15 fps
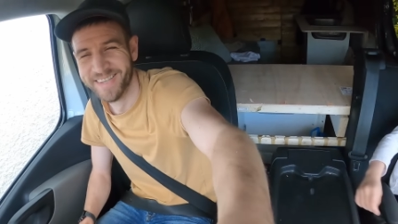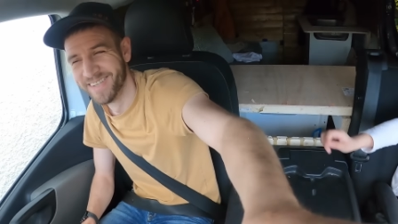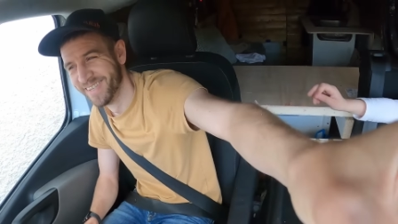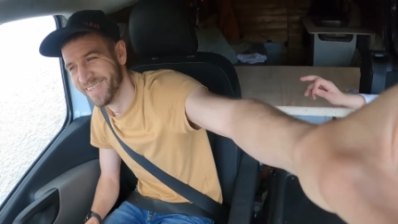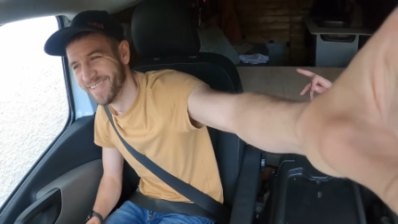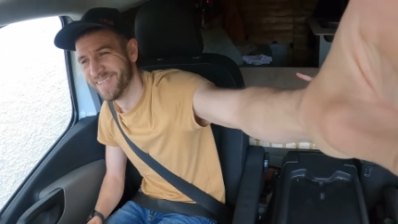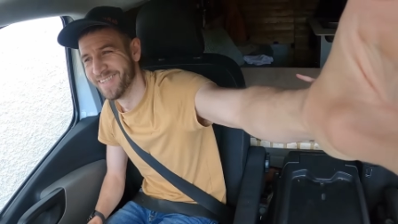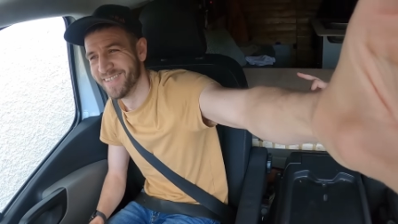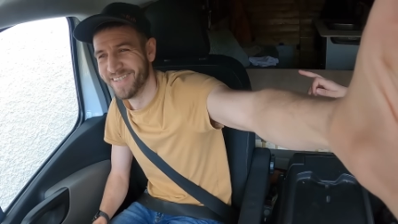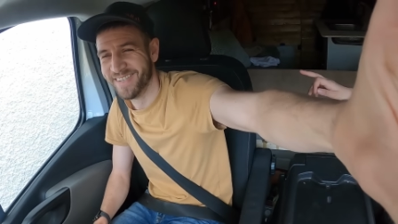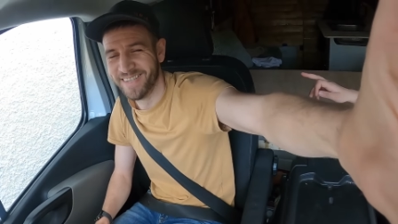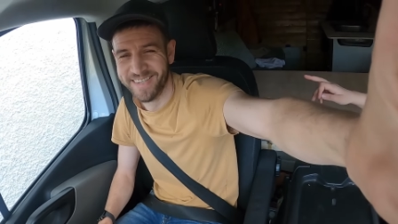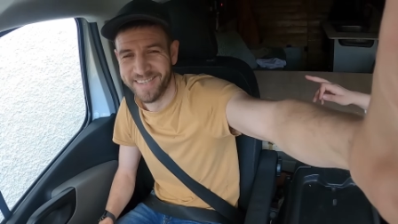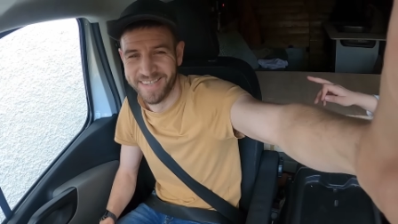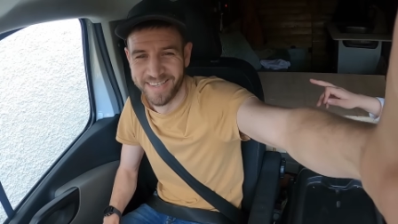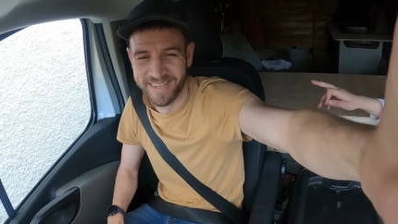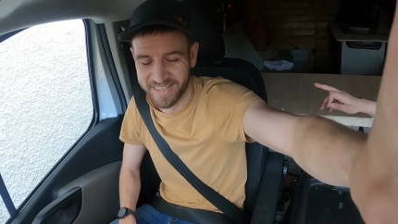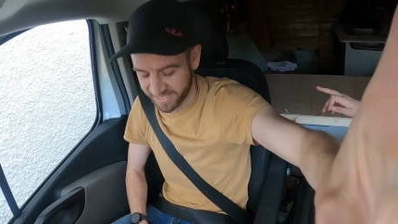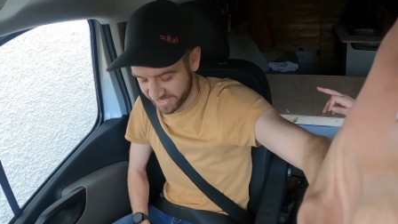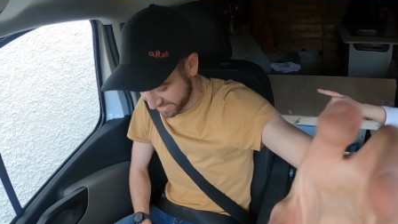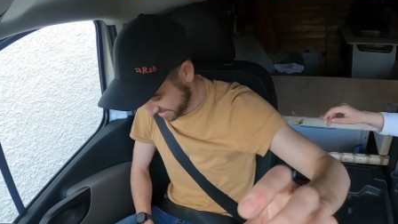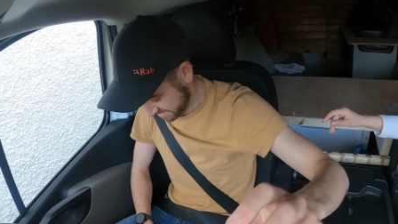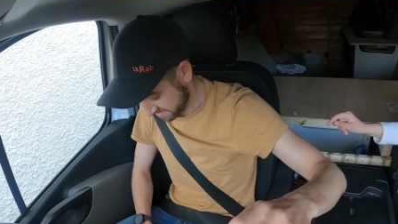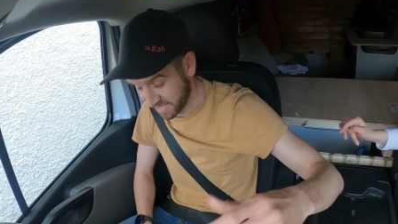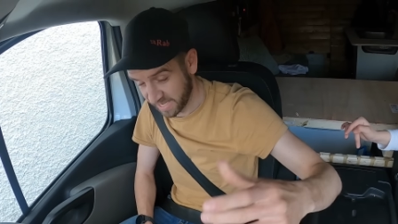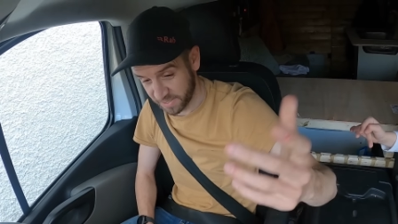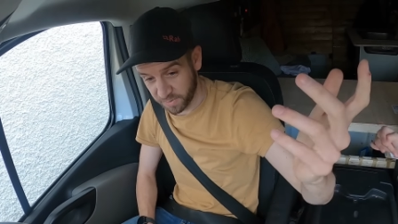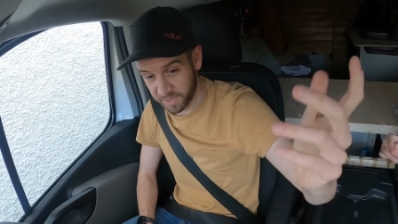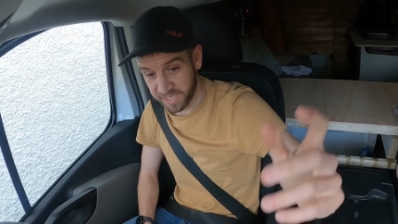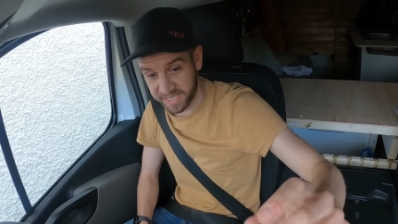what I was going to say.
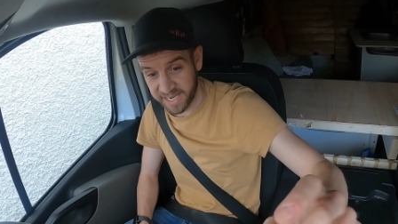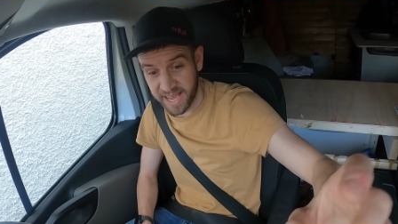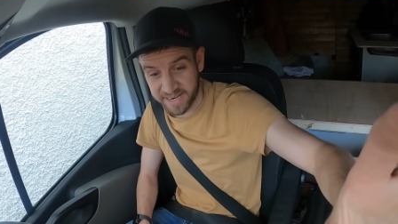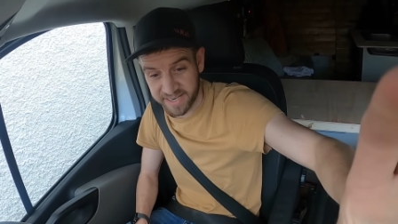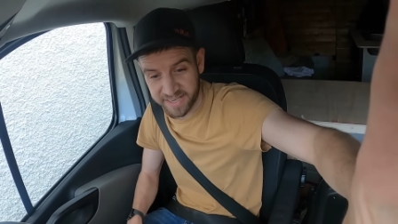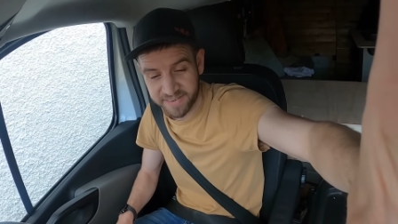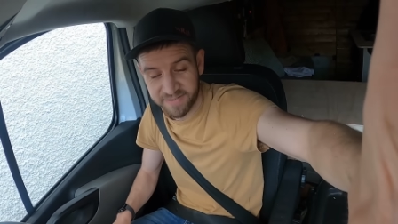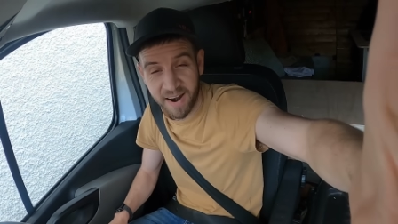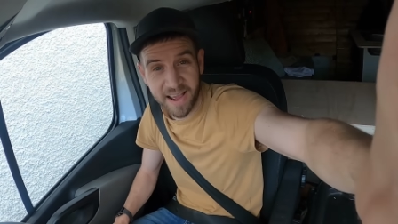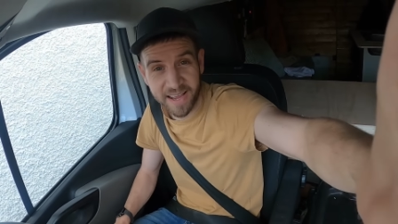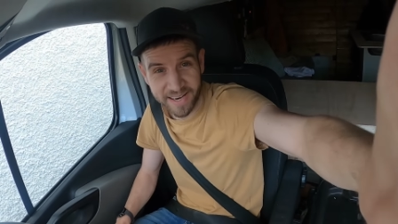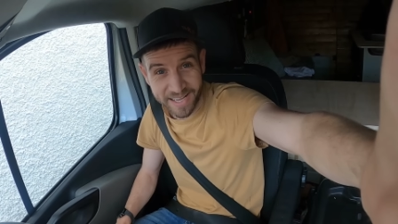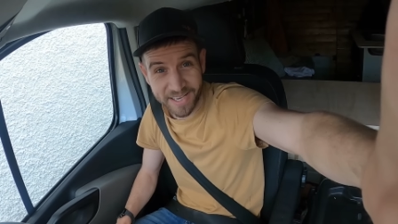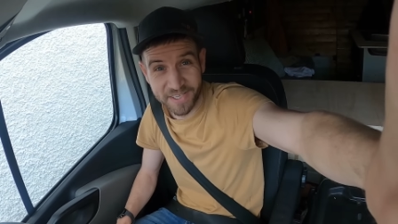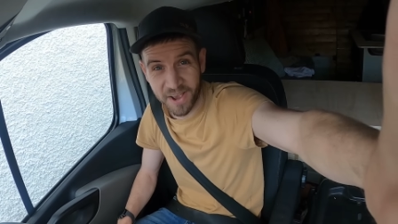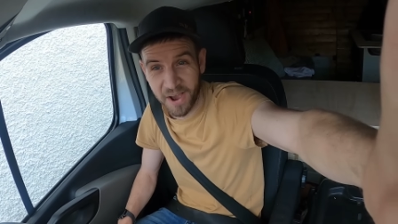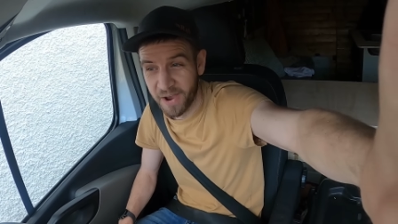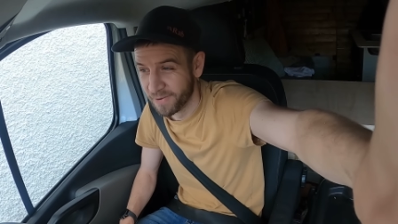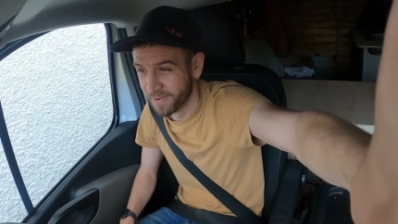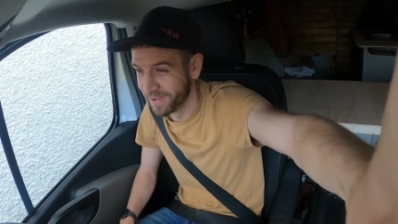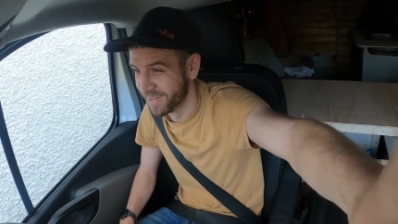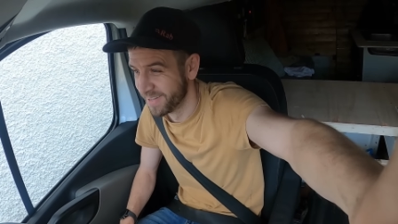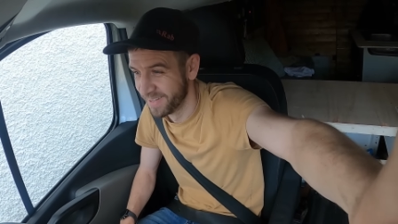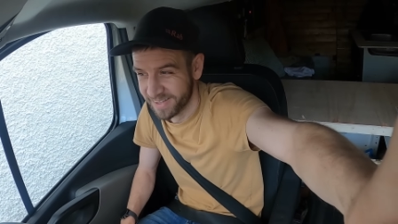That's what you said. Right, let's go.